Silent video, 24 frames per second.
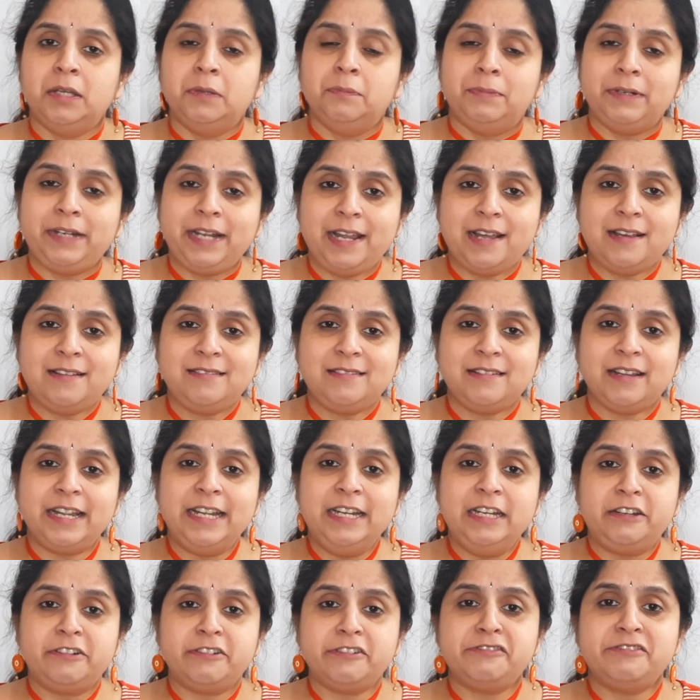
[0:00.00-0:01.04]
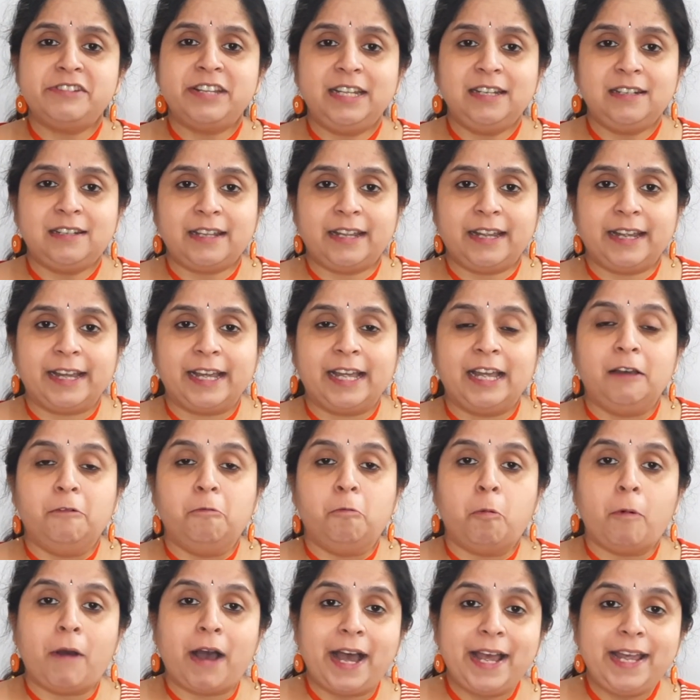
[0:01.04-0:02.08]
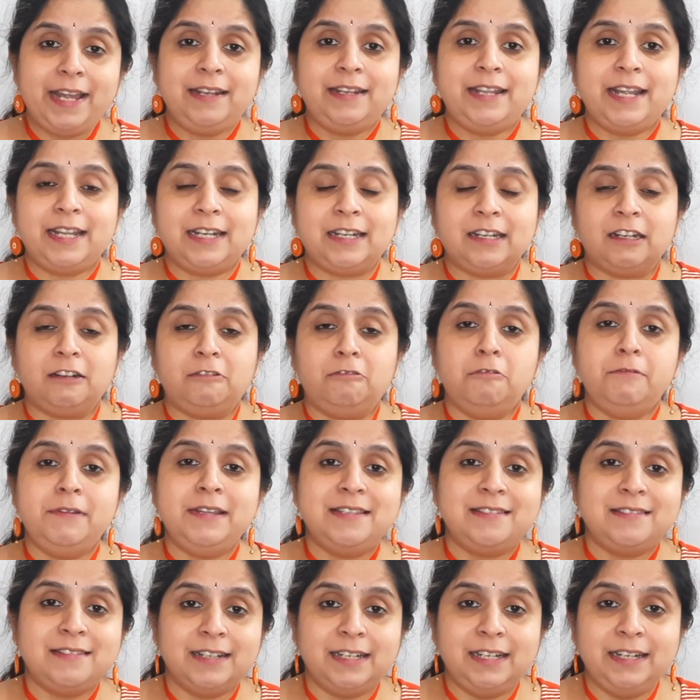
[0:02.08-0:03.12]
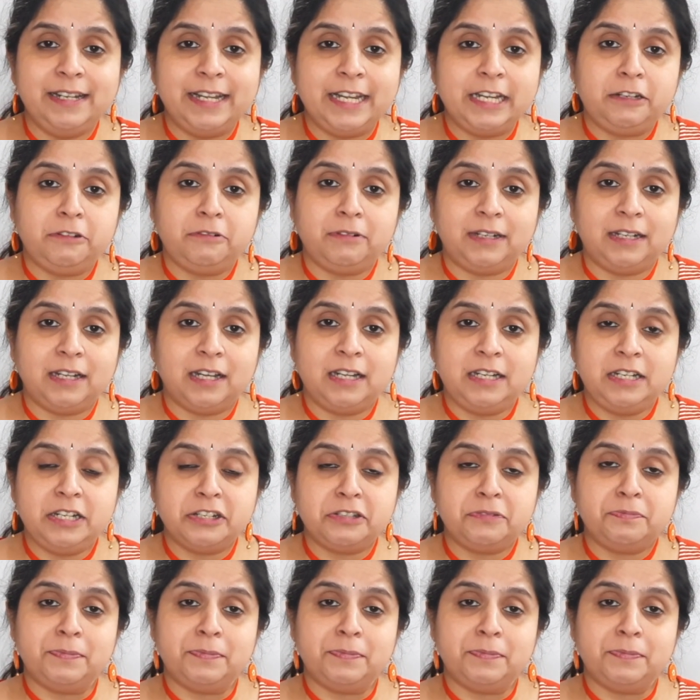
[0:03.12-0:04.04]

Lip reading: But here's the interesting thing. Why then do we still need to learn this